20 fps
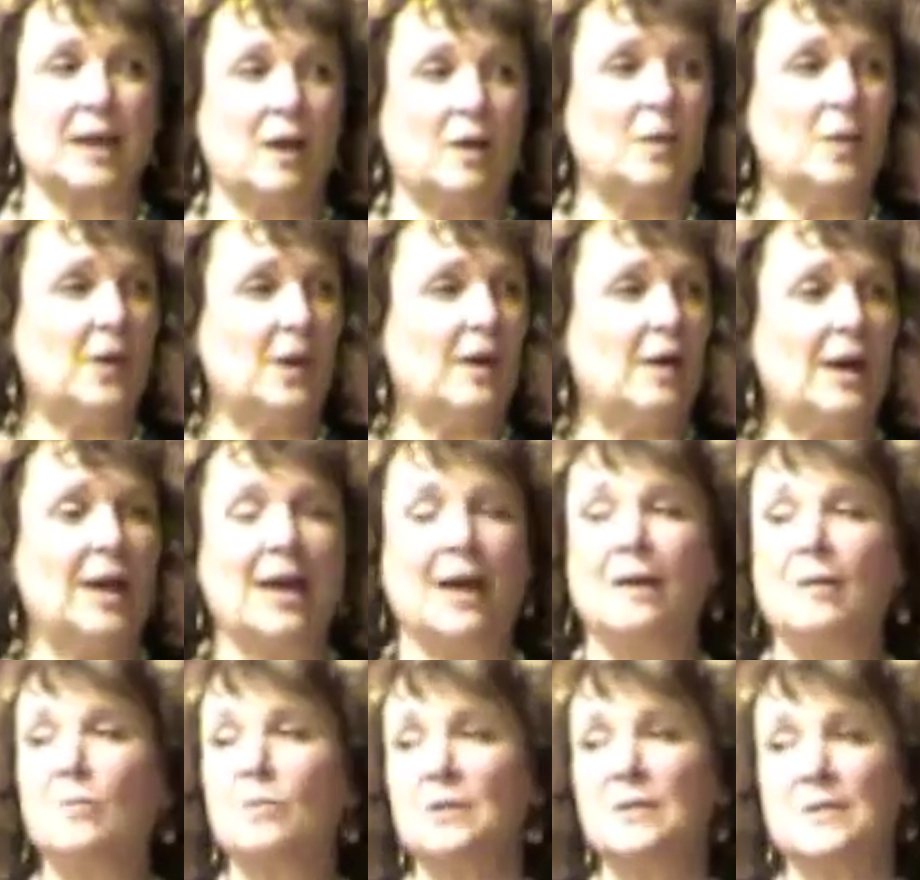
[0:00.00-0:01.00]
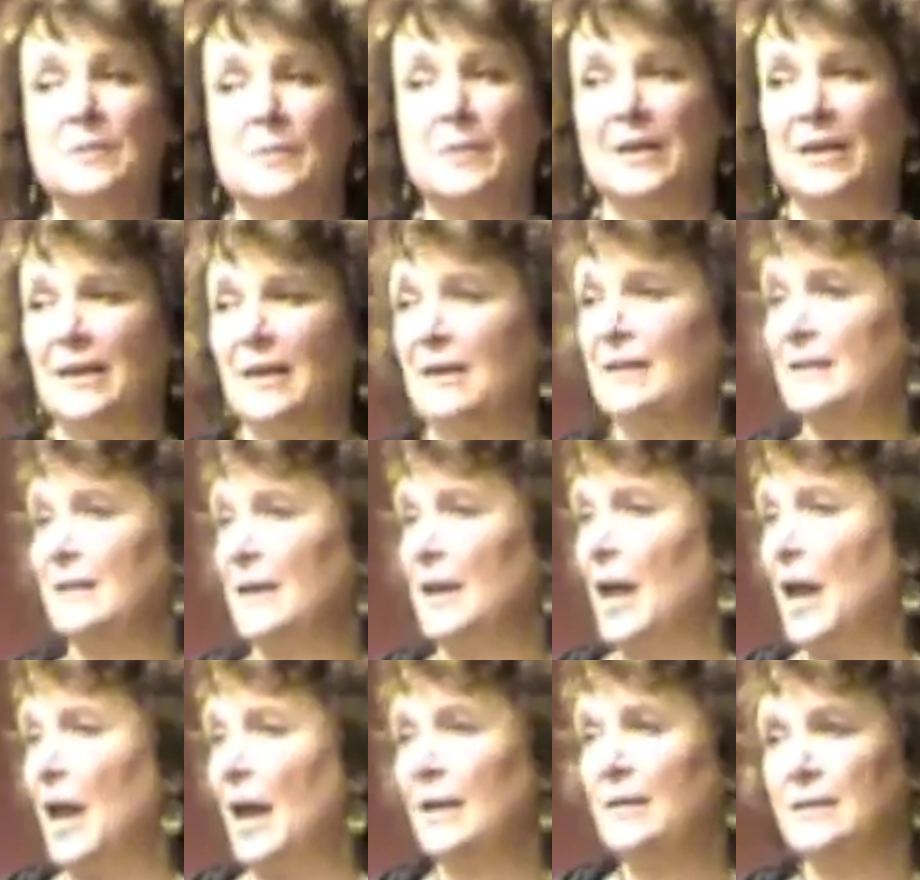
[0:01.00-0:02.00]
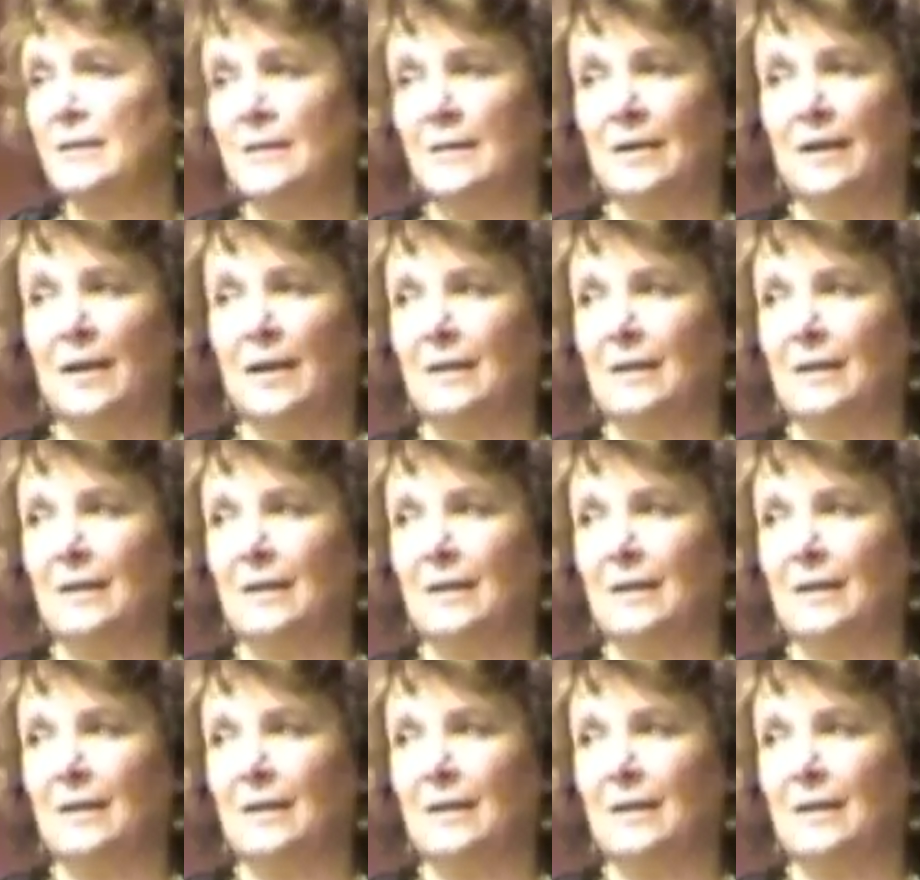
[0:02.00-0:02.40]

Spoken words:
out there. Animal Speak is an excellent,